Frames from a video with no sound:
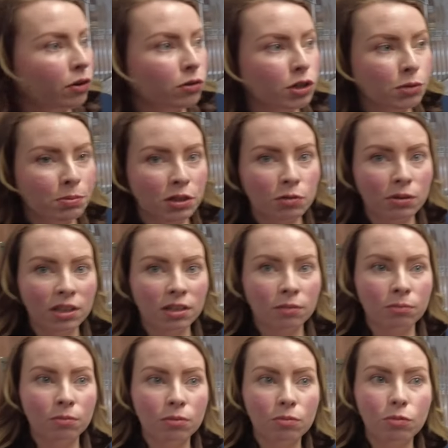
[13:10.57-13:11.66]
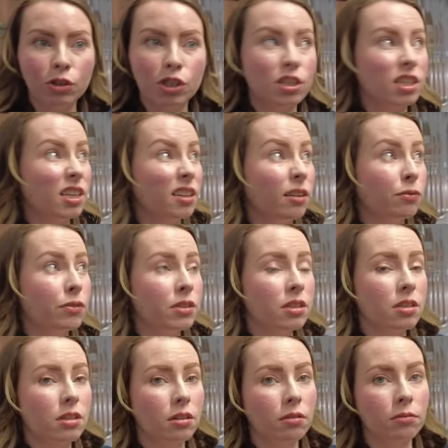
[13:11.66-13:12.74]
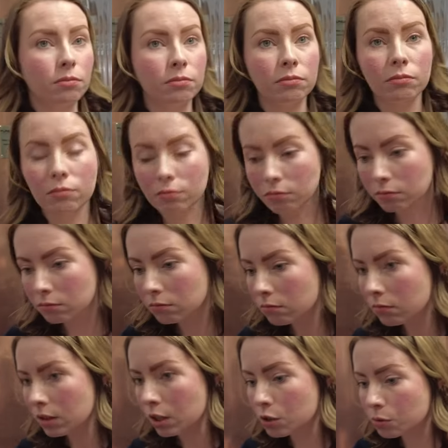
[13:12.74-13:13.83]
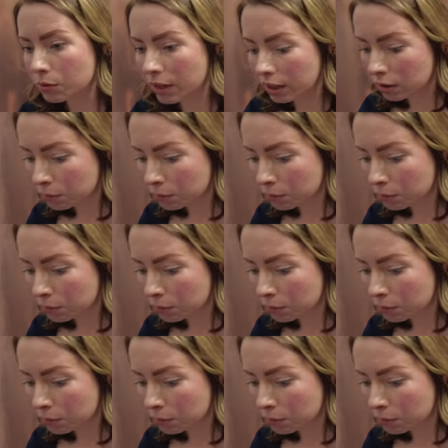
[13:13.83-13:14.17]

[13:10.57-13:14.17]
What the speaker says: hours between them, we should see a difference. So we'll head